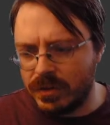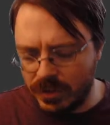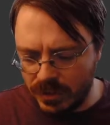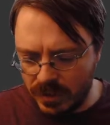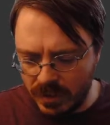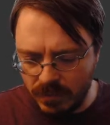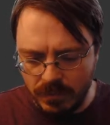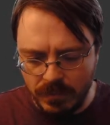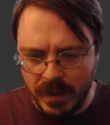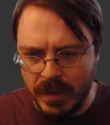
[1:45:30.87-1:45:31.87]
should
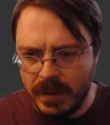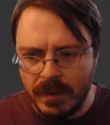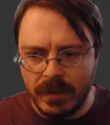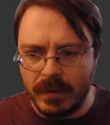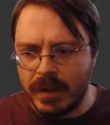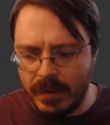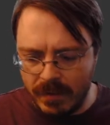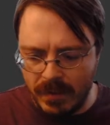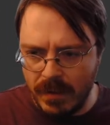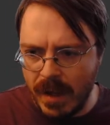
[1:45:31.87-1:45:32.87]
be like
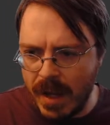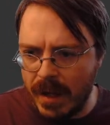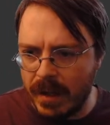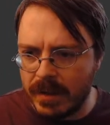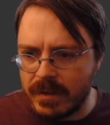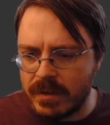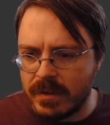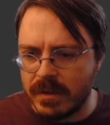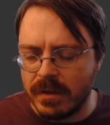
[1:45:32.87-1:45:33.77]
that.